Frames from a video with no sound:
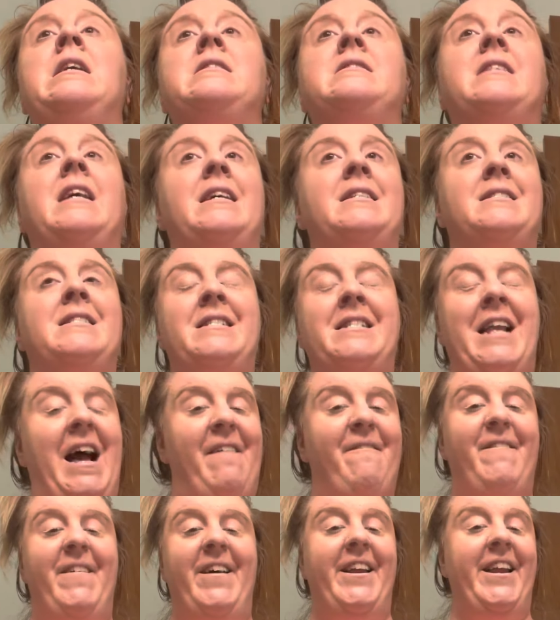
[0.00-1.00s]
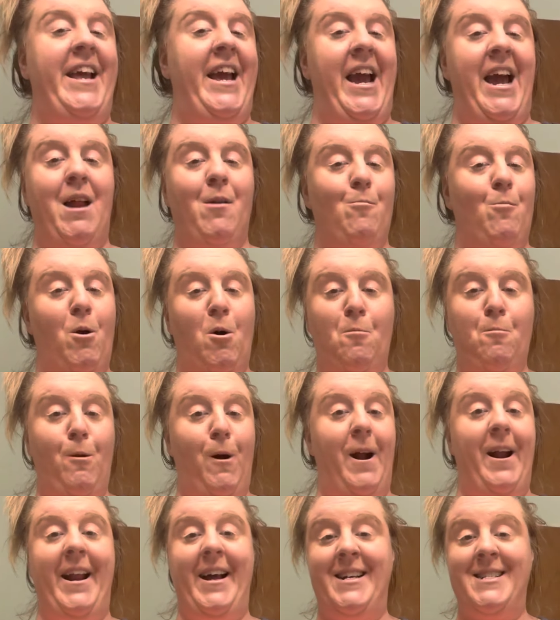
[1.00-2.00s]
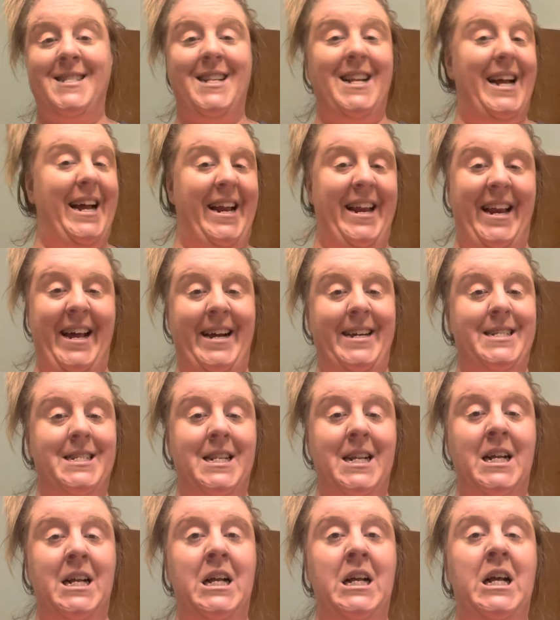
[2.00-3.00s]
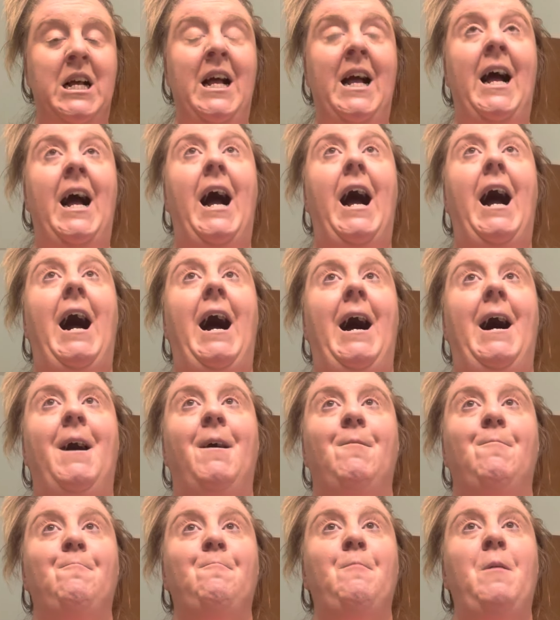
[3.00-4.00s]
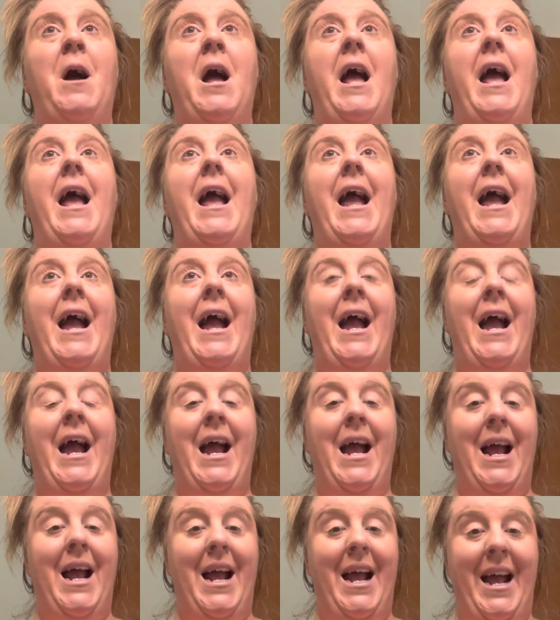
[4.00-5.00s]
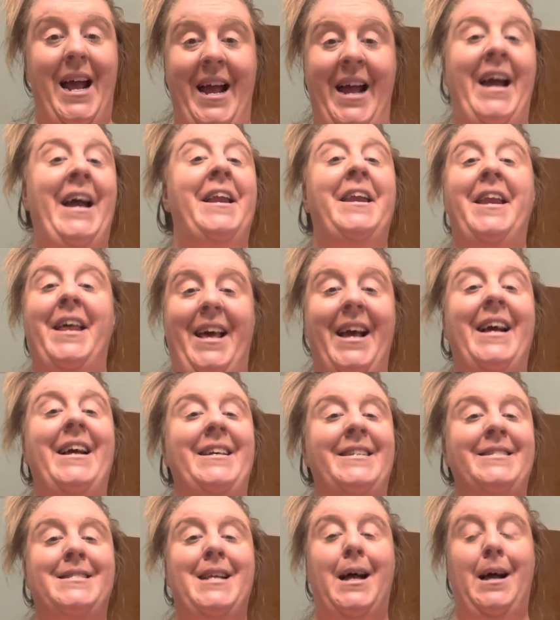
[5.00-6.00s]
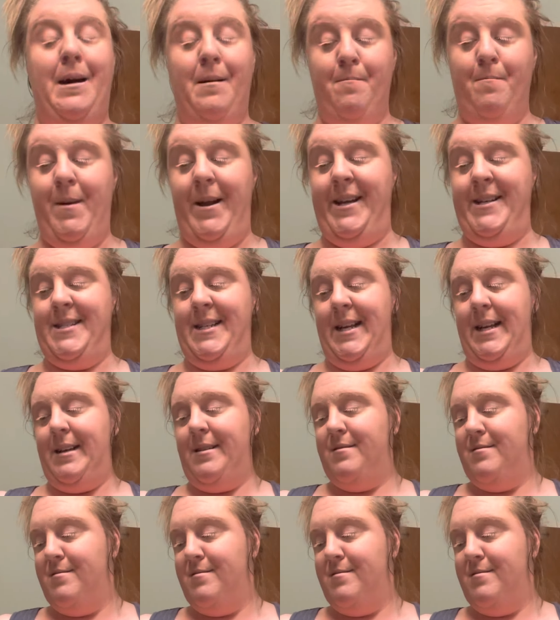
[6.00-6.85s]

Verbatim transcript: doesn't have any animal products in it. Um, it is amazing.